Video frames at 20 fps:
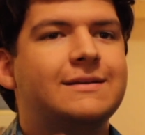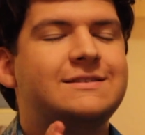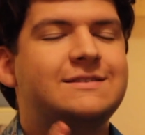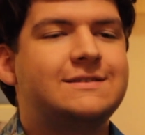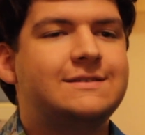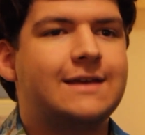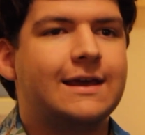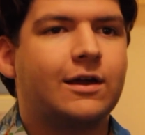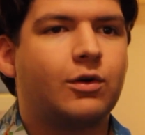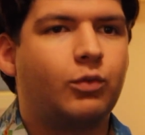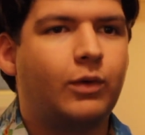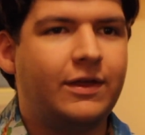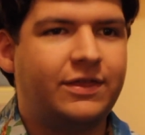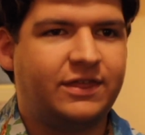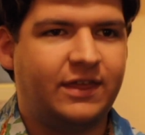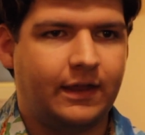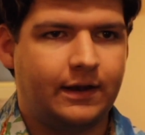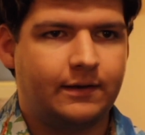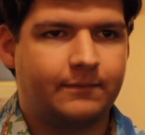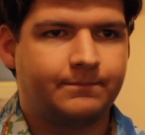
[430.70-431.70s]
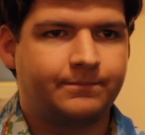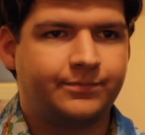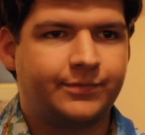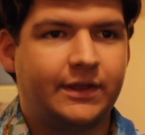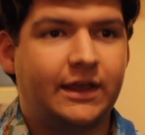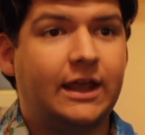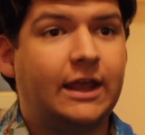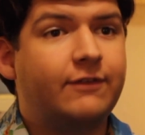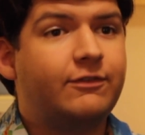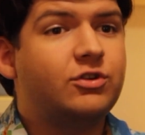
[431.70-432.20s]
But stick with it.
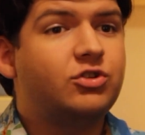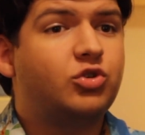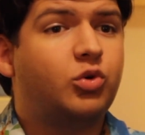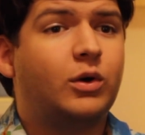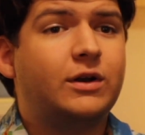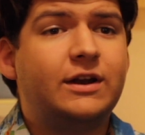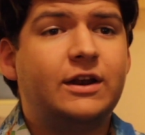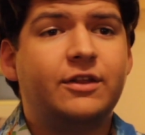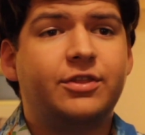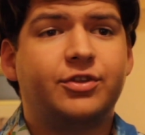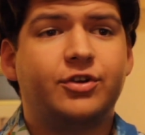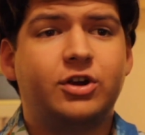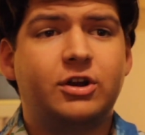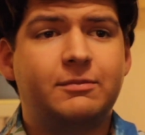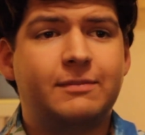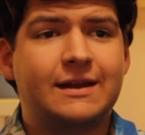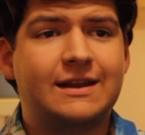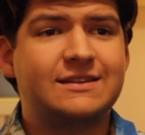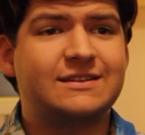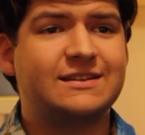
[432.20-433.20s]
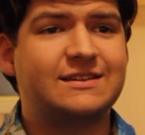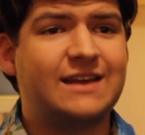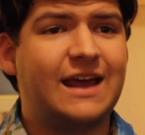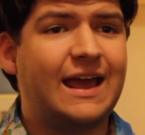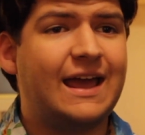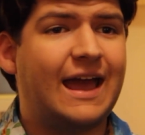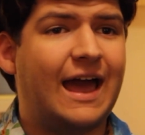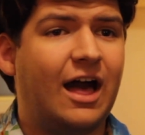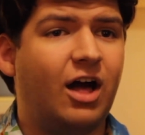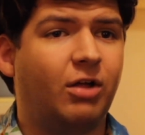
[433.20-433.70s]
Even 20 to 30 minutes
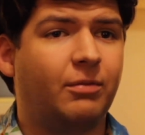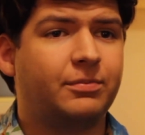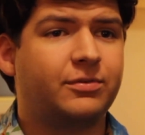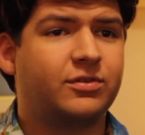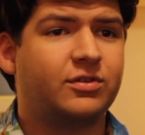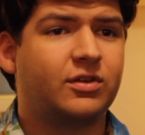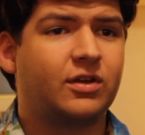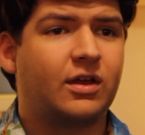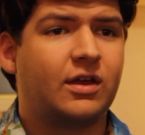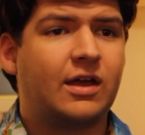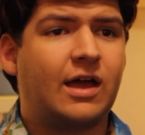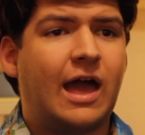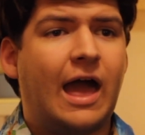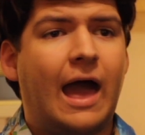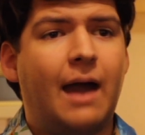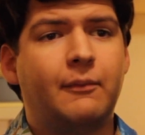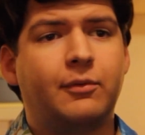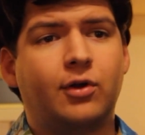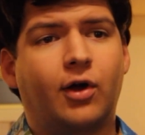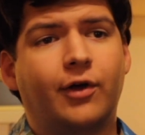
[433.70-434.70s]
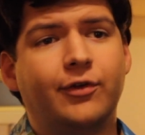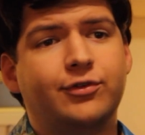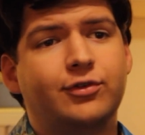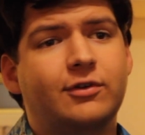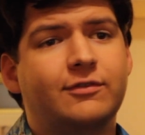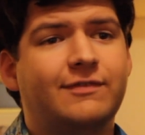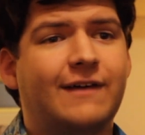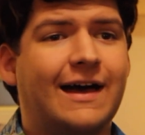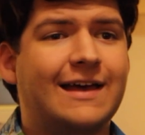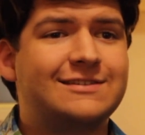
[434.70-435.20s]
a day helps. I would
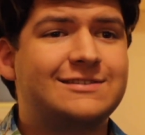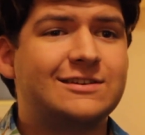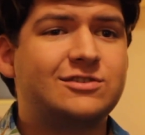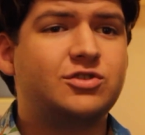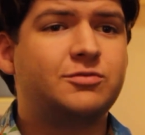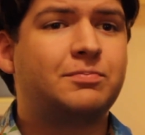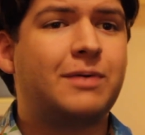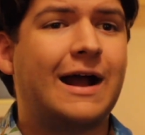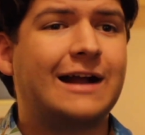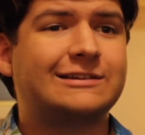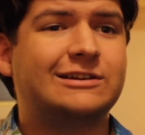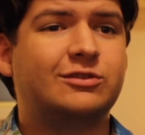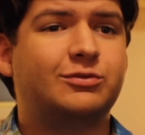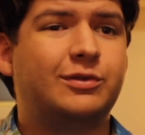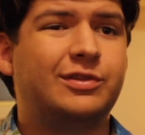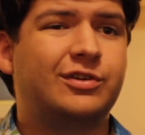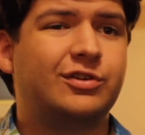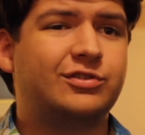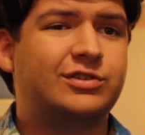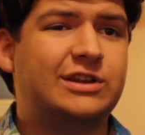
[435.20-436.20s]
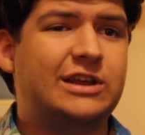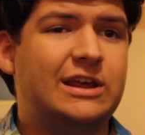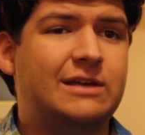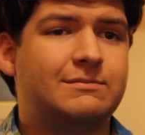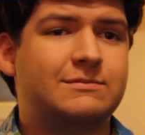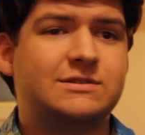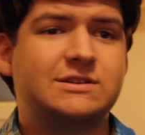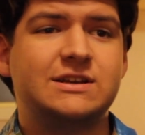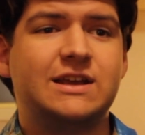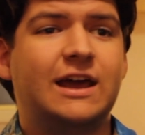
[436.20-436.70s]
also advise that you practice with your
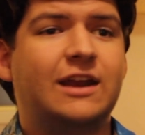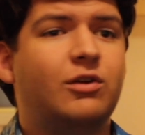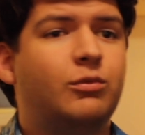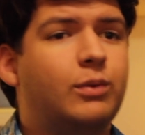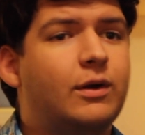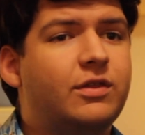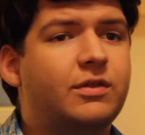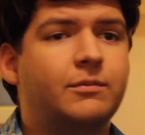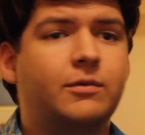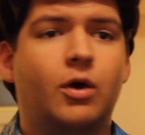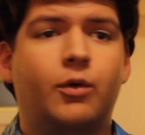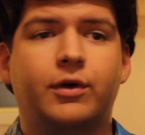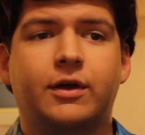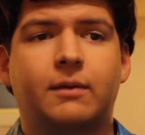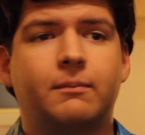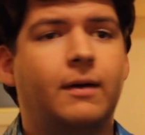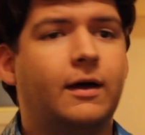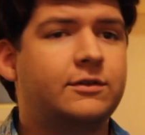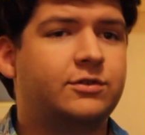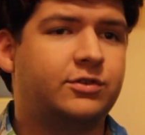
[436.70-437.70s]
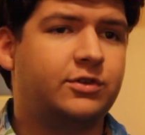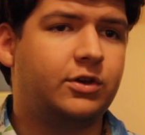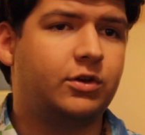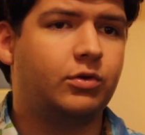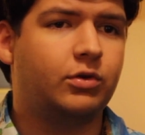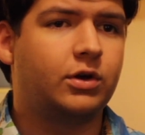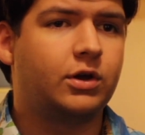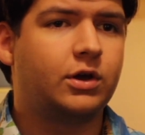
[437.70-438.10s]
team to get a rhythm going amongst